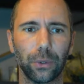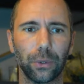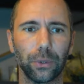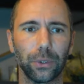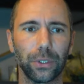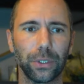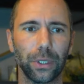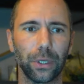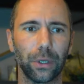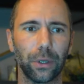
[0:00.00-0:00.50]

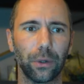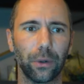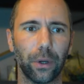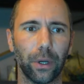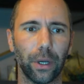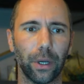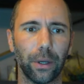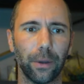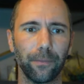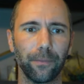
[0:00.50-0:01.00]

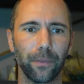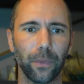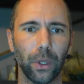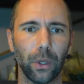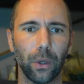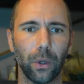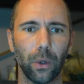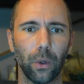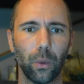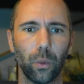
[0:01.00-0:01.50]
So
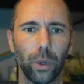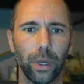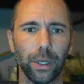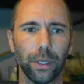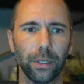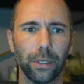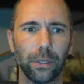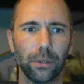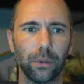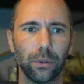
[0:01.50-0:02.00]
what
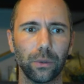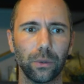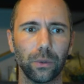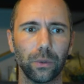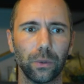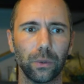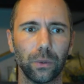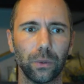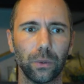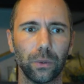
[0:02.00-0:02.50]

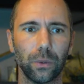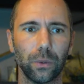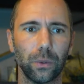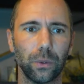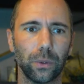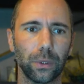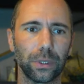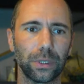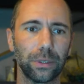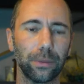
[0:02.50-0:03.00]

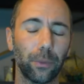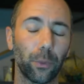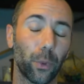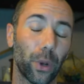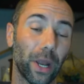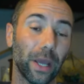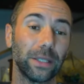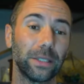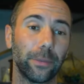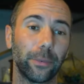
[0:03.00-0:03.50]
I
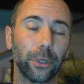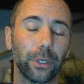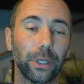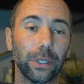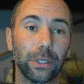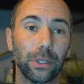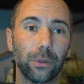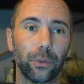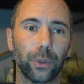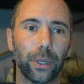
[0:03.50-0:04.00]
typically do
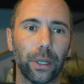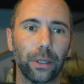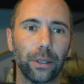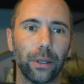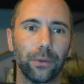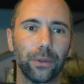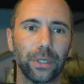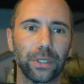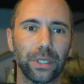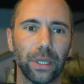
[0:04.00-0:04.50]
when I load
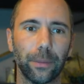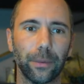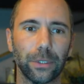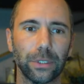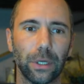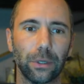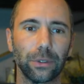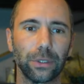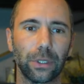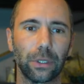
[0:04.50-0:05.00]
this up is I'll
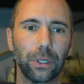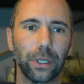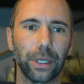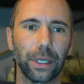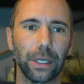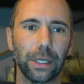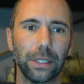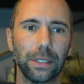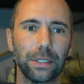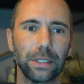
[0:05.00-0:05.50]
just click
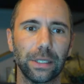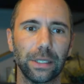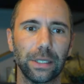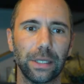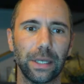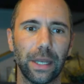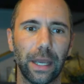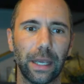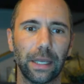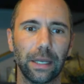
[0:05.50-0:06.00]
into
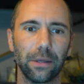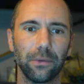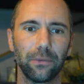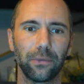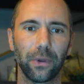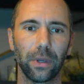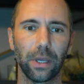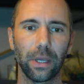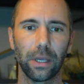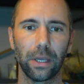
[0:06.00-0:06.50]
negative,
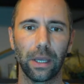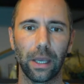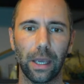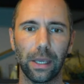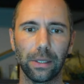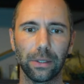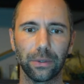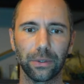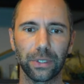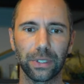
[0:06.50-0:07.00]
and
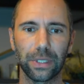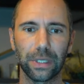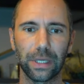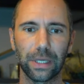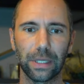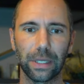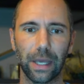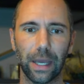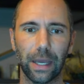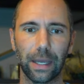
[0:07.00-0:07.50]
you'll see
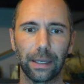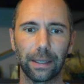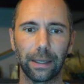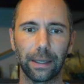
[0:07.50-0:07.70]
that